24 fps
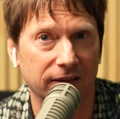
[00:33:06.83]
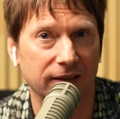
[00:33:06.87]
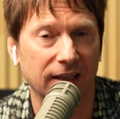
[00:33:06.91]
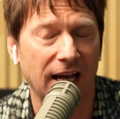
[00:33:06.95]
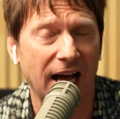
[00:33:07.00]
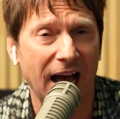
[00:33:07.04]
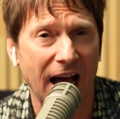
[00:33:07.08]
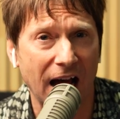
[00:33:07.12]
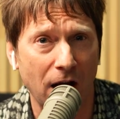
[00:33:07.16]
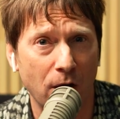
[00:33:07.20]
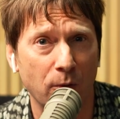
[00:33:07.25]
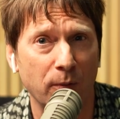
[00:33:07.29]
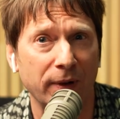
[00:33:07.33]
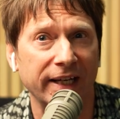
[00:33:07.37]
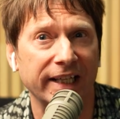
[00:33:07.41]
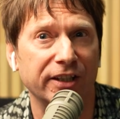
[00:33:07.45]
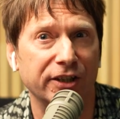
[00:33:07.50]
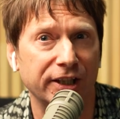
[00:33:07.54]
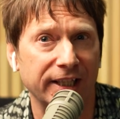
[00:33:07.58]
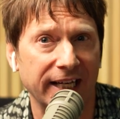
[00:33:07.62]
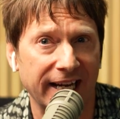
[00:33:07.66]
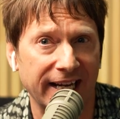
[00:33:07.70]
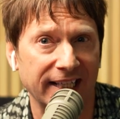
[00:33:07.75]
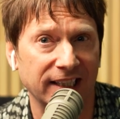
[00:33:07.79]
how we
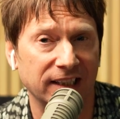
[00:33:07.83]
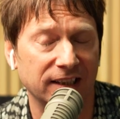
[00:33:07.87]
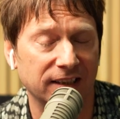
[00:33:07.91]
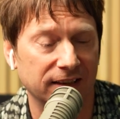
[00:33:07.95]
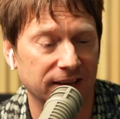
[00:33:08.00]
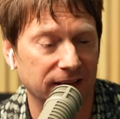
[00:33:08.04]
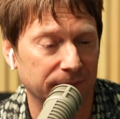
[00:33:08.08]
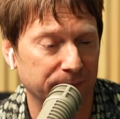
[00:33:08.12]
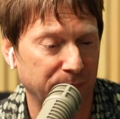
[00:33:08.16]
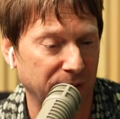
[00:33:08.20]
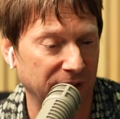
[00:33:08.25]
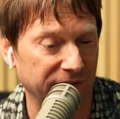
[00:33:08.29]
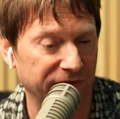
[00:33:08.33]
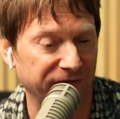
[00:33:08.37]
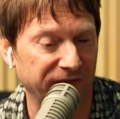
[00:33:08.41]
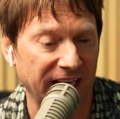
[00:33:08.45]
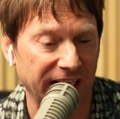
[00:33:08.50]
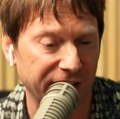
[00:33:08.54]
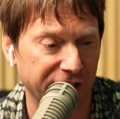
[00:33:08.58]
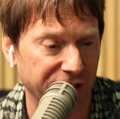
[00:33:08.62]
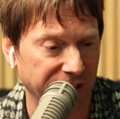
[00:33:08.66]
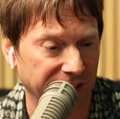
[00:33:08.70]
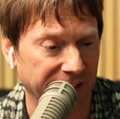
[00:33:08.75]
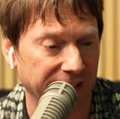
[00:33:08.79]
chase
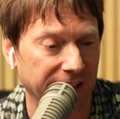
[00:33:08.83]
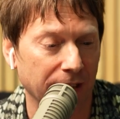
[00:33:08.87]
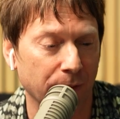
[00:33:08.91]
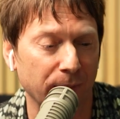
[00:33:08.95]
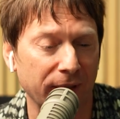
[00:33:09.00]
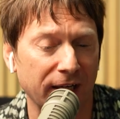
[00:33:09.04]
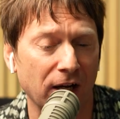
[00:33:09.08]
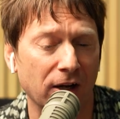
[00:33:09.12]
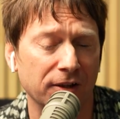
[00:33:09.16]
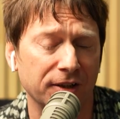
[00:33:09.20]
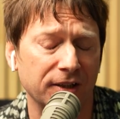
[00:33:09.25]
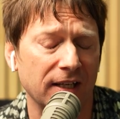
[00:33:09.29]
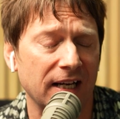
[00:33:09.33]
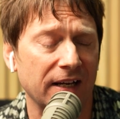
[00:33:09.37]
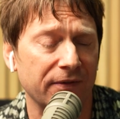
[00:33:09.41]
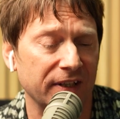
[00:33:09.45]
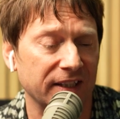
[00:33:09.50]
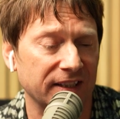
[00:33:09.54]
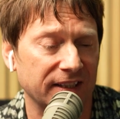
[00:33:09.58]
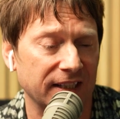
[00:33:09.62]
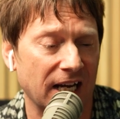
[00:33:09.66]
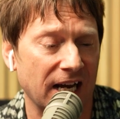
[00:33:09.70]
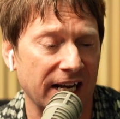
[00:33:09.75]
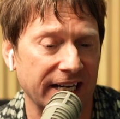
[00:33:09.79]
perfection. And we also have
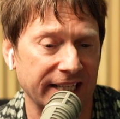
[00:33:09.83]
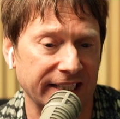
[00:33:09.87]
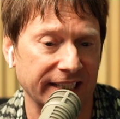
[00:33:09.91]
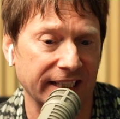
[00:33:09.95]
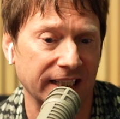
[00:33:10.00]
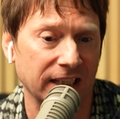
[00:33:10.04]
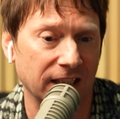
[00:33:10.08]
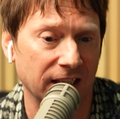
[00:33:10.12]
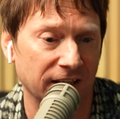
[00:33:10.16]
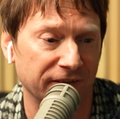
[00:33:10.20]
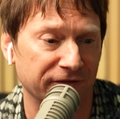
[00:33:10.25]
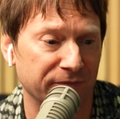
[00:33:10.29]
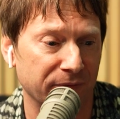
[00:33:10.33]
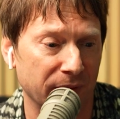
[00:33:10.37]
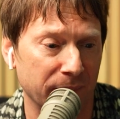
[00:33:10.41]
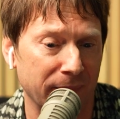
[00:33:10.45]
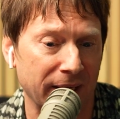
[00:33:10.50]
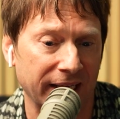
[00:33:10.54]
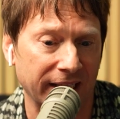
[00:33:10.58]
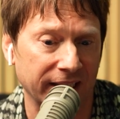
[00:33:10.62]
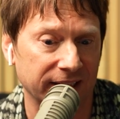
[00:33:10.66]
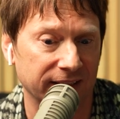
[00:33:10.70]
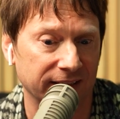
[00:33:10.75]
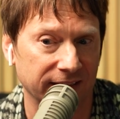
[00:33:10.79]
this idea of
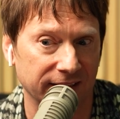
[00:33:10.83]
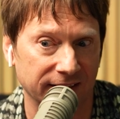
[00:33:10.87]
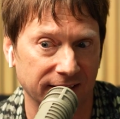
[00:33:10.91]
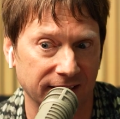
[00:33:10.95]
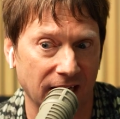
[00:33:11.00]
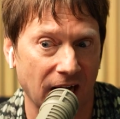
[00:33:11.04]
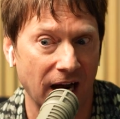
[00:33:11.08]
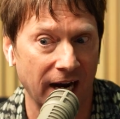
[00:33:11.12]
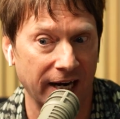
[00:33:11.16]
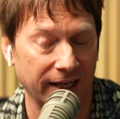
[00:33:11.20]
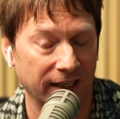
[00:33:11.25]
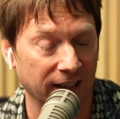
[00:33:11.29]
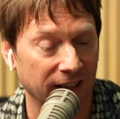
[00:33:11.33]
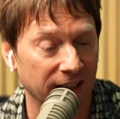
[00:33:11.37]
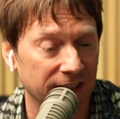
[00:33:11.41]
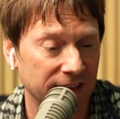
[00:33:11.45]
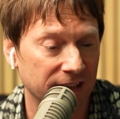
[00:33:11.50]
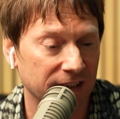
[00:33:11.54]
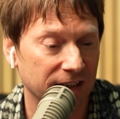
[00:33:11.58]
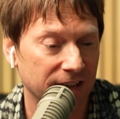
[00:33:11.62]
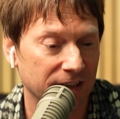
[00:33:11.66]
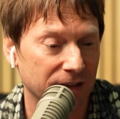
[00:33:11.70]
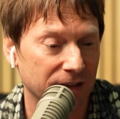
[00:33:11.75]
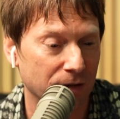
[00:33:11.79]
mimetic desire,
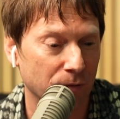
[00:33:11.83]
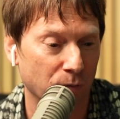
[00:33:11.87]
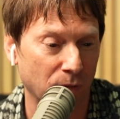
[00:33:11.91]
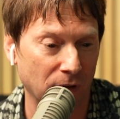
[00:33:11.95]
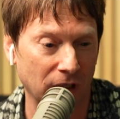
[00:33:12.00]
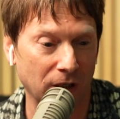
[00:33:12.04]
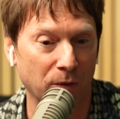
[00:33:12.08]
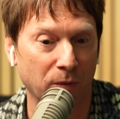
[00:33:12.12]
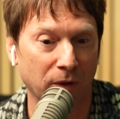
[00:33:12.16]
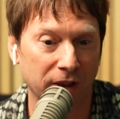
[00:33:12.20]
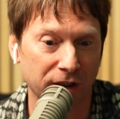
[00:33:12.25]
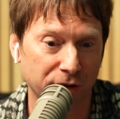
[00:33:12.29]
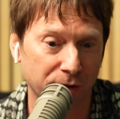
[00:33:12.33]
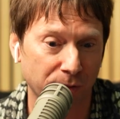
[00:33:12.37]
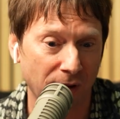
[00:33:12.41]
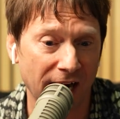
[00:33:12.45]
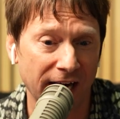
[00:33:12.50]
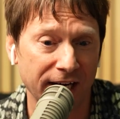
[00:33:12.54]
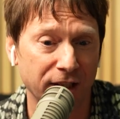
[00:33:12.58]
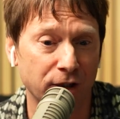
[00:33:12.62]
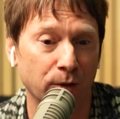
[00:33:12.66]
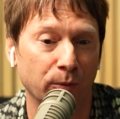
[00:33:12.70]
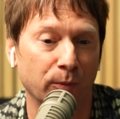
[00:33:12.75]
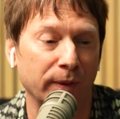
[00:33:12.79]
where we're
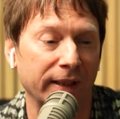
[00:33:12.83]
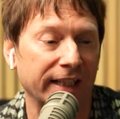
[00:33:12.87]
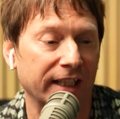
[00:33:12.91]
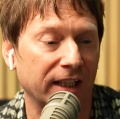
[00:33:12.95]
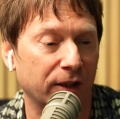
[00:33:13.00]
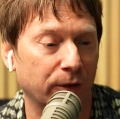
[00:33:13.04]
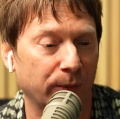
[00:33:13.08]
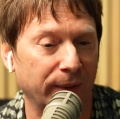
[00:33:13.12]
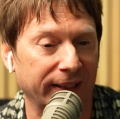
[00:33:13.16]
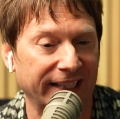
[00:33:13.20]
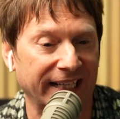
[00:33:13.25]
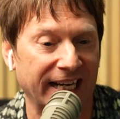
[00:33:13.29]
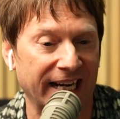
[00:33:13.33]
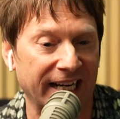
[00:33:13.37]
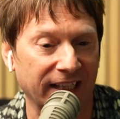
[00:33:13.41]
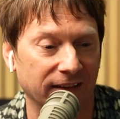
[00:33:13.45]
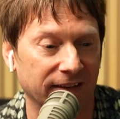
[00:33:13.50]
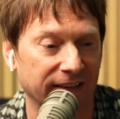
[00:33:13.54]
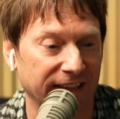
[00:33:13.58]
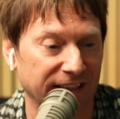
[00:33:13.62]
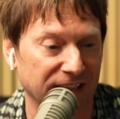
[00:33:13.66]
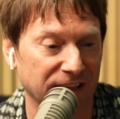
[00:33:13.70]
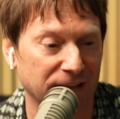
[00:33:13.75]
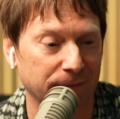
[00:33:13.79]
trying to
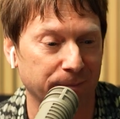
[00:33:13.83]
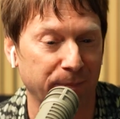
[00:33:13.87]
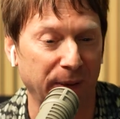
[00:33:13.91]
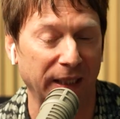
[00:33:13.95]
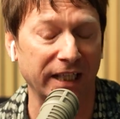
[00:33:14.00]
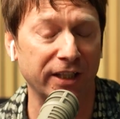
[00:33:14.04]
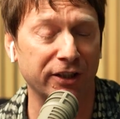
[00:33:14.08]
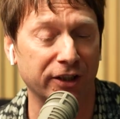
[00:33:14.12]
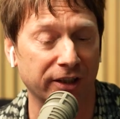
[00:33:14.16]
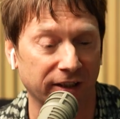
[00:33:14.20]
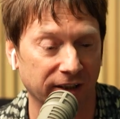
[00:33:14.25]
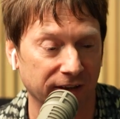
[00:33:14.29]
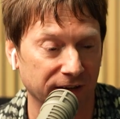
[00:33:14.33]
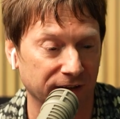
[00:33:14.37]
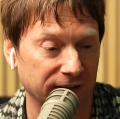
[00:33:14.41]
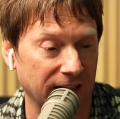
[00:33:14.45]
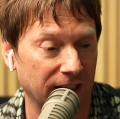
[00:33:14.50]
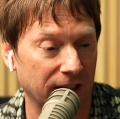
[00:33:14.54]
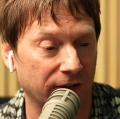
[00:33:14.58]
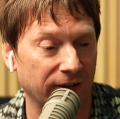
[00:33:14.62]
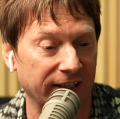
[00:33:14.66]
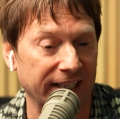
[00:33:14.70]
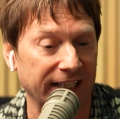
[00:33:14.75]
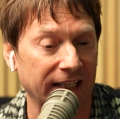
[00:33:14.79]
recreate these pictures
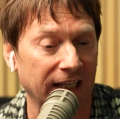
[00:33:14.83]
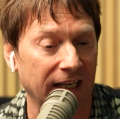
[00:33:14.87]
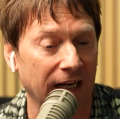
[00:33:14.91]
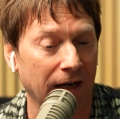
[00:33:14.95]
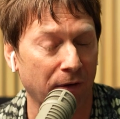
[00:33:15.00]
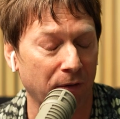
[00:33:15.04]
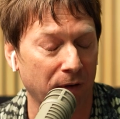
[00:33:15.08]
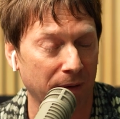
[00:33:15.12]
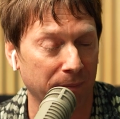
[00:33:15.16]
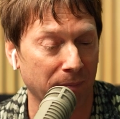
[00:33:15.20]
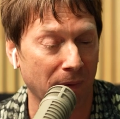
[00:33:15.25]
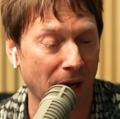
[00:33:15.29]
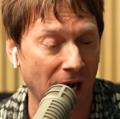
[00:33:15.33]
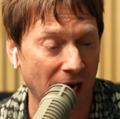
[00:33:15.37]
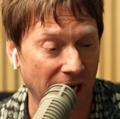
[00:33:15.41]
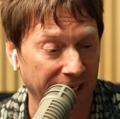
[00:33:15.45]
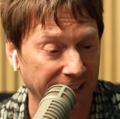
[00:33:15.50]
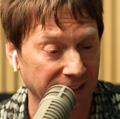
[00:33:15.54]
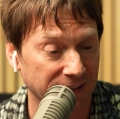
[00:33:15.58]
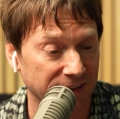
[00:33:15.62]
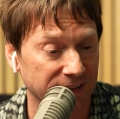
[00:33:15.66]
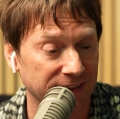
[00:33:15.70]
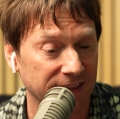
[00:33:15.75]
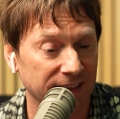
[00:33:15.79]
that are in our
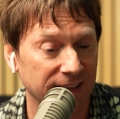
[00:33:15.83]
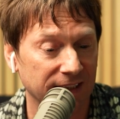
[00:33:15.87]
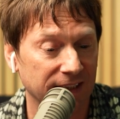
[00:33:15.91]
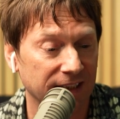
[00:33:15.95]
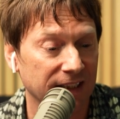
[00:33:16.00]
minds.